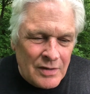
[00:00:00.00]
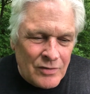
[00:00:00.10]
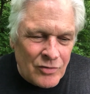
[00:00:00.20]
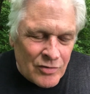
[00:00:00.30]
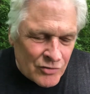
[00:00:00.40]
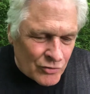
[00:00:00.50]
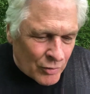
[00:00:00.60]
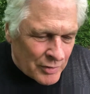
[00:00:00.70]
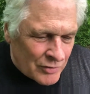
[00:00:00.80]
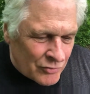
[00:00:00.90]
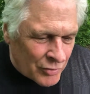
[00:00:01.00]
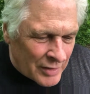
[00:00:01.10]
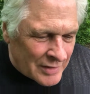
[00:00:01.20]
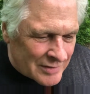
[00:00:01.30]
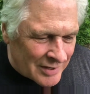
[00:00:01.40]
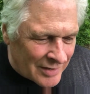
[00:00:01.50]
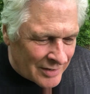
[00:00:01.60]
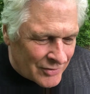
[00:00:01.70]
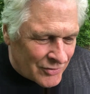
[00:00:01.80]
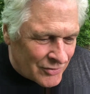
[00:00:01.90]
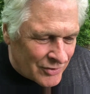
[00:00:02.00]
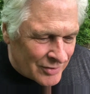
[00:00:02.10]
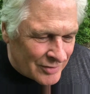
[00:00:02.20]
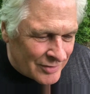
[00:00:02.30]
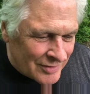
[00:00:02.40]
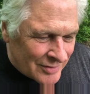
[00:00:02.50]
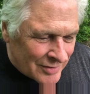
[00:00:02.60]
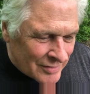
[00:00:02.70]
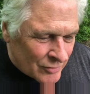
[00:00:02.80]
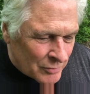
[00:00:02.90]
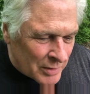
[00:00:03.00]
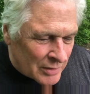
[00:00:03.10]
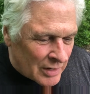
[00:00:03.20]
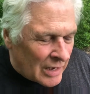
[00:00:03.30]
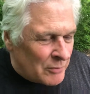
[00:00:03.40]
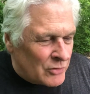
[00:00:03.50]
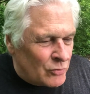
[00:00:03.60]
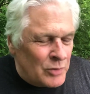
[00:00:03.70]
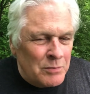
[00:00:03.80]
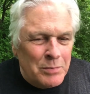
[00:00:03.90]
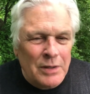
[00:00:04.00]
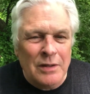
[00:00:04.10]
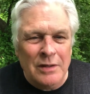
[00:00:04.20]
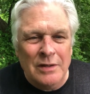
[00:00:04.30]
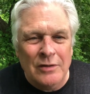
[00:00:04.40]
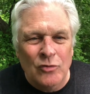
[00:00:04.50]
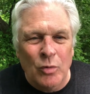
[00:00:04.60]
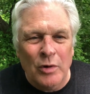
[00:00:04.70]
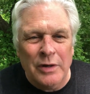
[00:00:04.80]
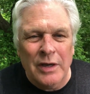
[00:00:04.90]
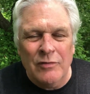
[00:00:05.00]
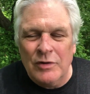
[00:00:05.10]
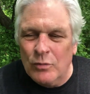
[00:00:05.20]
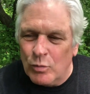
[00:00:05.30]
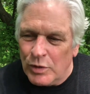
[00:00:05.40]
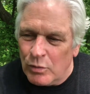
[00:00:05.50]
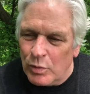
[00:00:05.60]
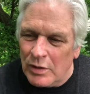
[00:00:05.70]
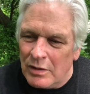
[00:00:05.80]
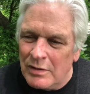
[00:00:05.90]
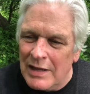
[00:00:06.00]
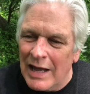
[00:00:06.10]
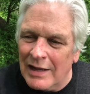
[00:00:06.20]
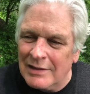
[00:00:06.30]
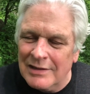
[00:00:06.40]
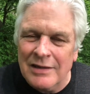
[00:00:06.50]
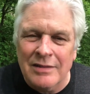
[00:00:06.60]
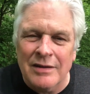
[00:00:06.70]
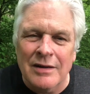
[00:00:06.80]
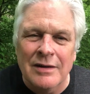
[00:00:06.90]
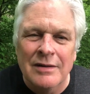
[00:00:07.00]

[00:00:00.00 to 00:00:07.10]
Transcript: So the story is trying to tell us, no matter how much we build toward heaven, we will not get there.